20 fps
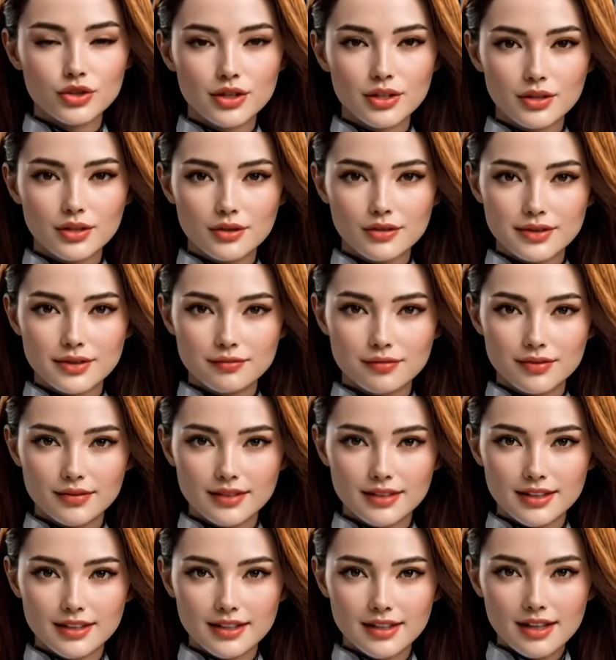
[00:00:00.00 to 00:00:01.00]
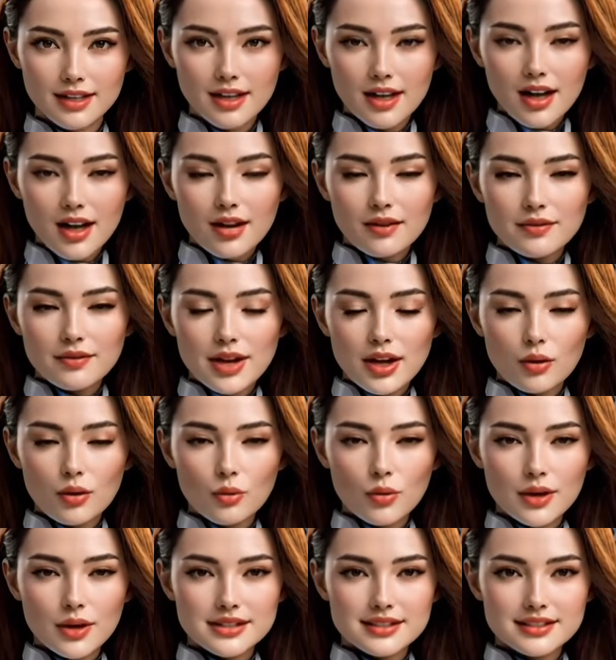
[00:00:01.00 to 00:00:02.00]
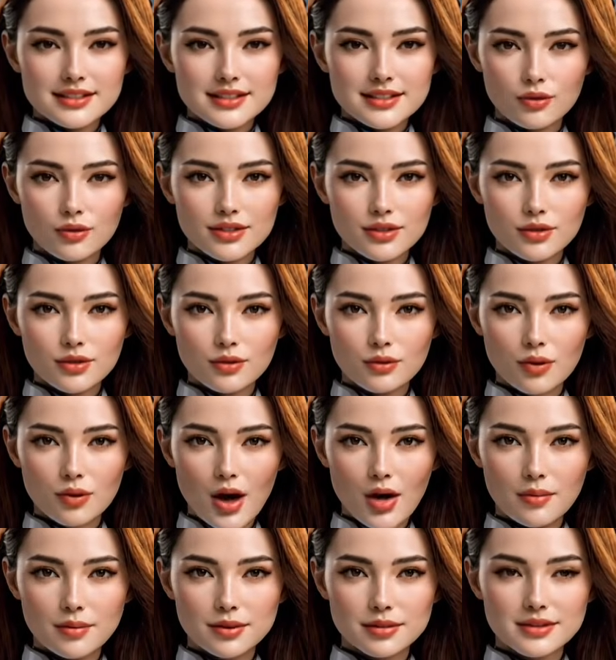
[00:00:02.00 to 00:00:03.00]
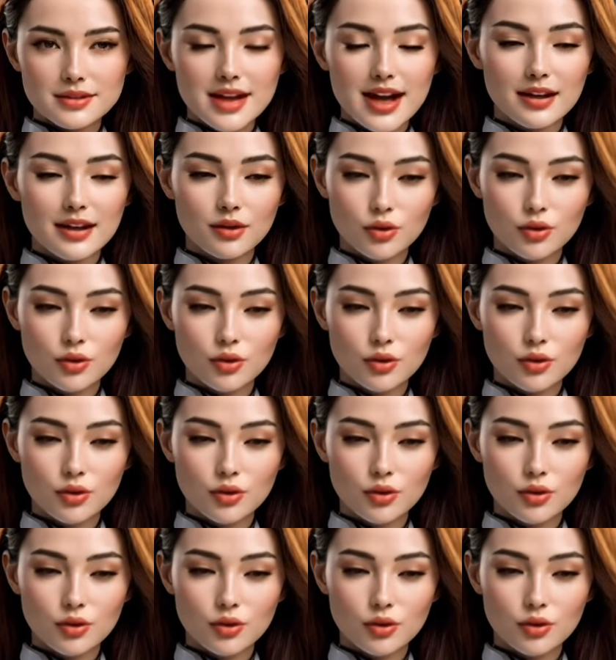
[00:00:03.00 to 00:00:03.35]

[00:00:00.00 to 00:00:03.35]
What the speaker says: My own hand wants rook to e8 with check, and it loses.